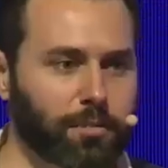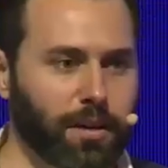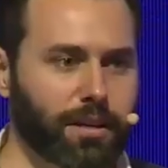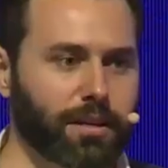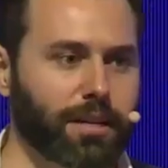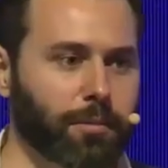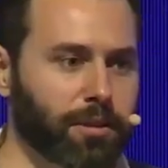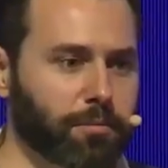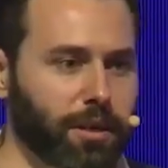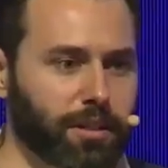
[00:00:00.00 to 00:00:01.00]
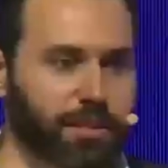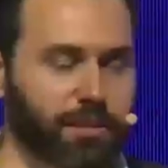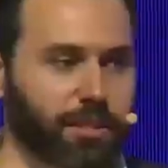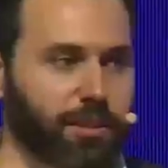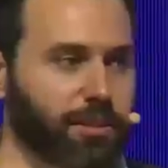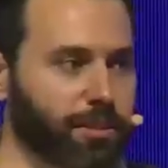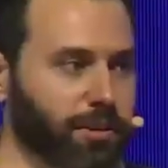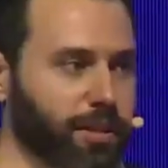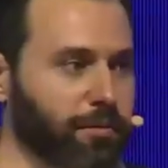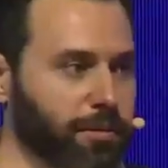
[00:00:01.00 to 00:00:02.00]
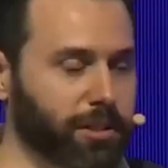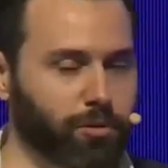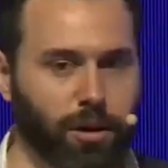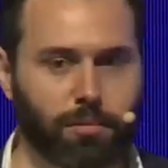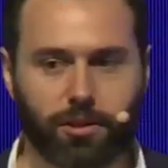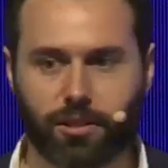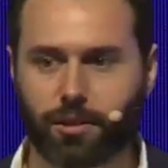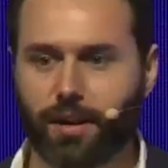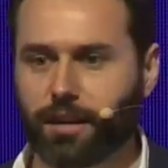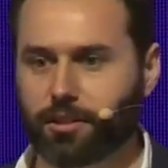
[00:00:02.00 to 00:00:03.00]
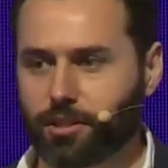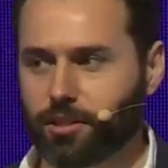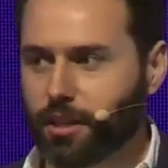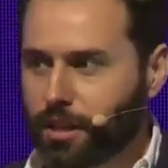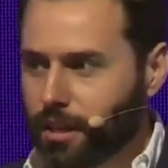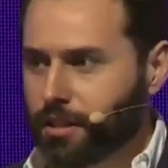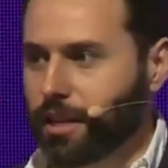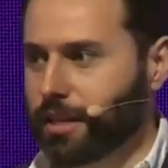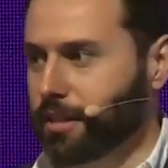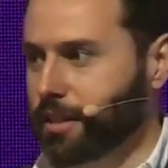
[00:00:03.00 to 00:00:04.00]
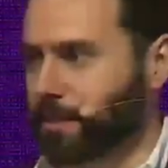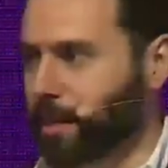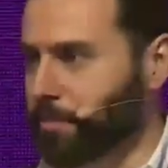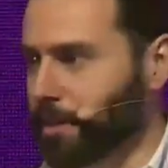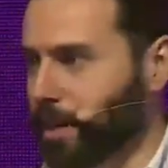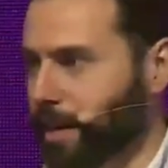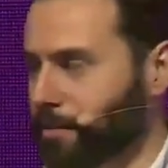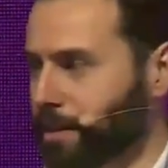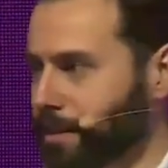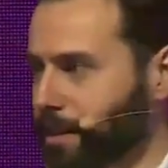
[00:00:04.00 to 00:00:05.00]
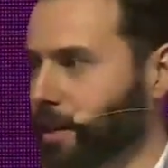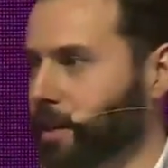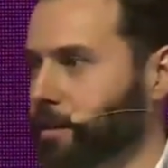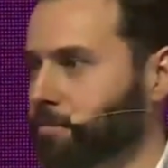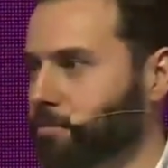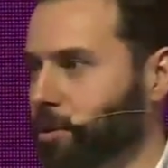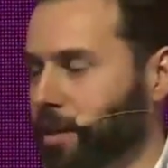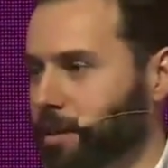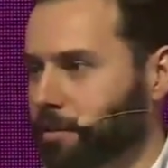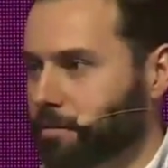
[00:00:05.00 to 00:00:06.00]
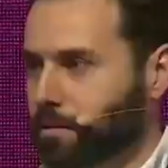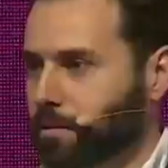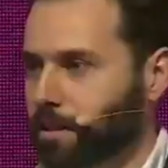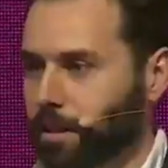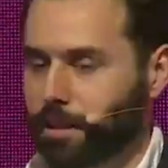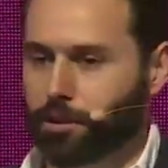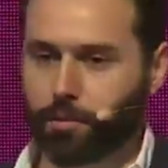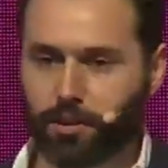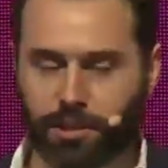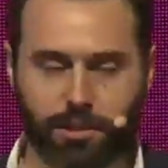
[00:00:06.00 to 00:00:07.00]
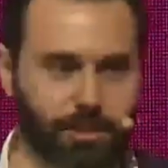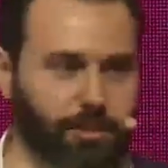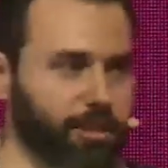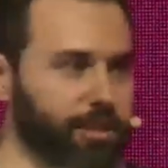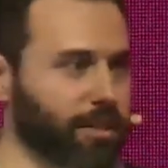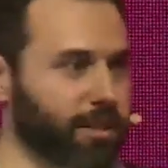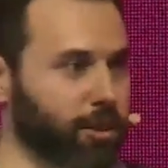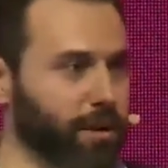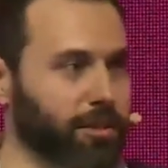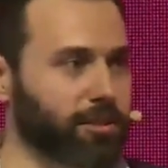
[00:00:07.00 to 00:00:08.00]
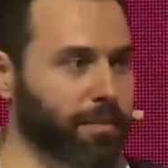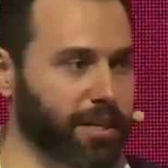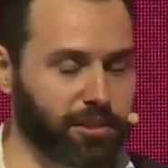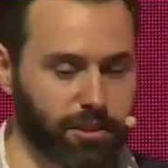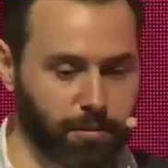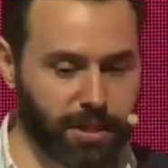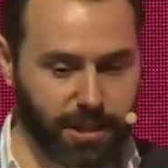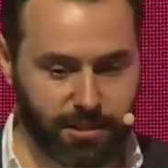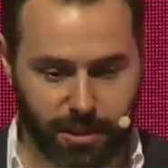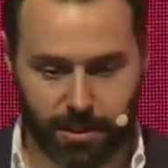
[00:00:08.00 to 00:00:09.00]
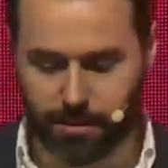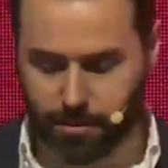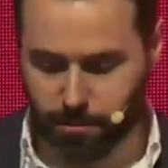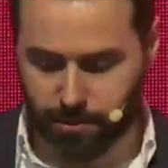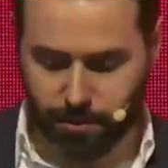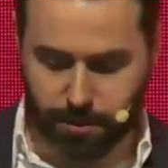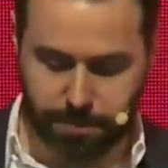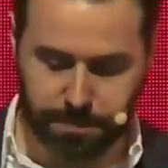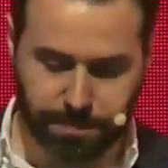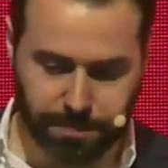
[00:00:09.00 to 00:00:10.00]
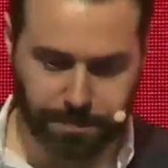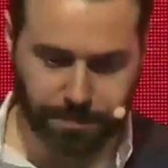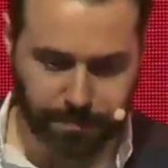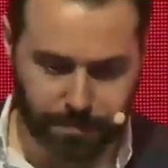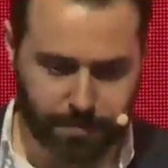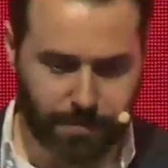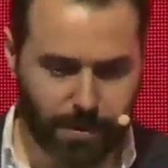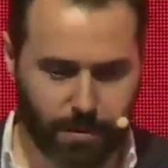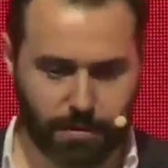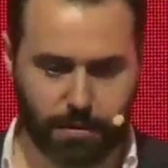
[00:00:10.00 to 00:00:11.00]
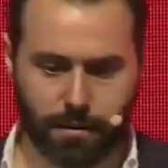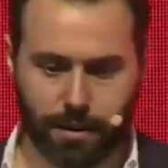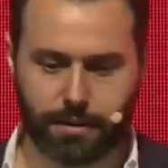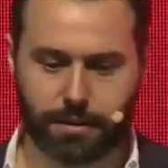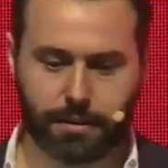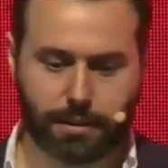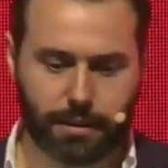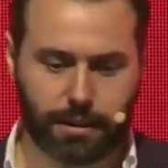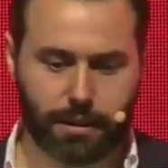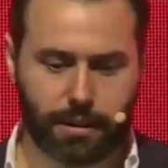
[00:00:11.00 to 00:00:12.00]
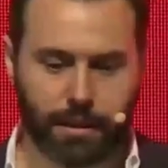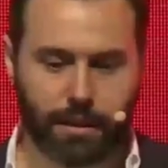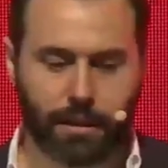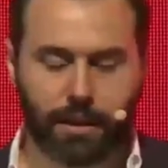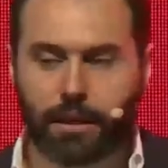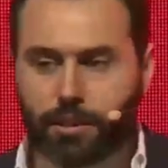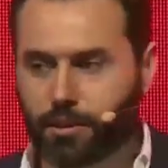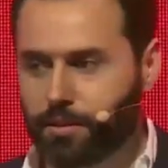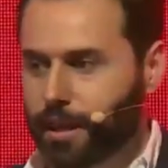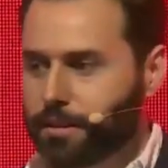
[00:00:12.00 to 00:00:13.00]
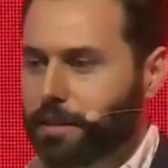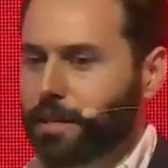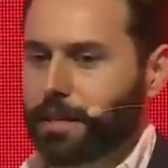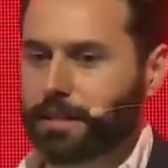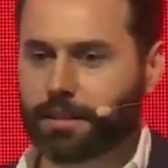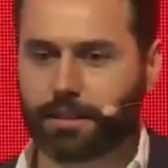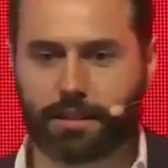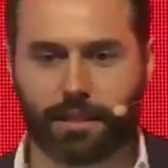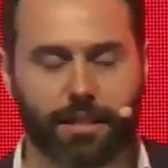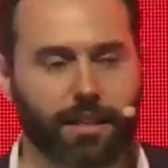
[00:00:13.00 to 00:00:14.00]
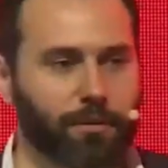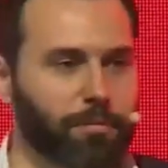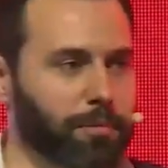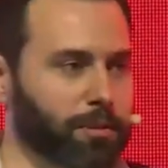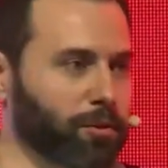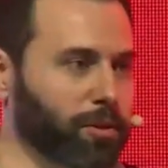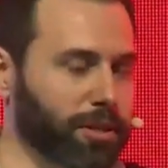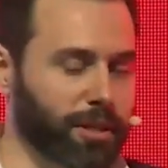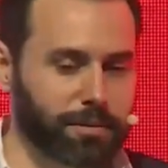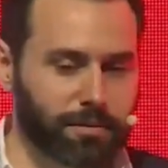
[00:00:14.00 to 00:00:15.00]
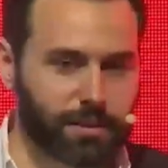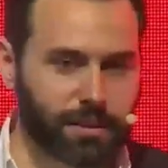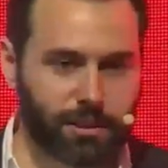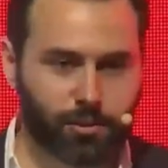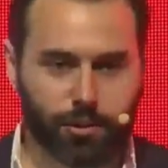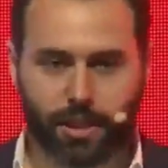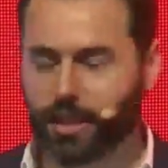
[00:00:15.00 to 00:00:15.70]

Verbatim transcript: making a couple of policy suggestions for government as well, mostly around just tightening things up in line with uh, the way uh, corporations are structured in the US to make it just a little bit easier to move forward. All right. So the other thing that I'd love people to work on is really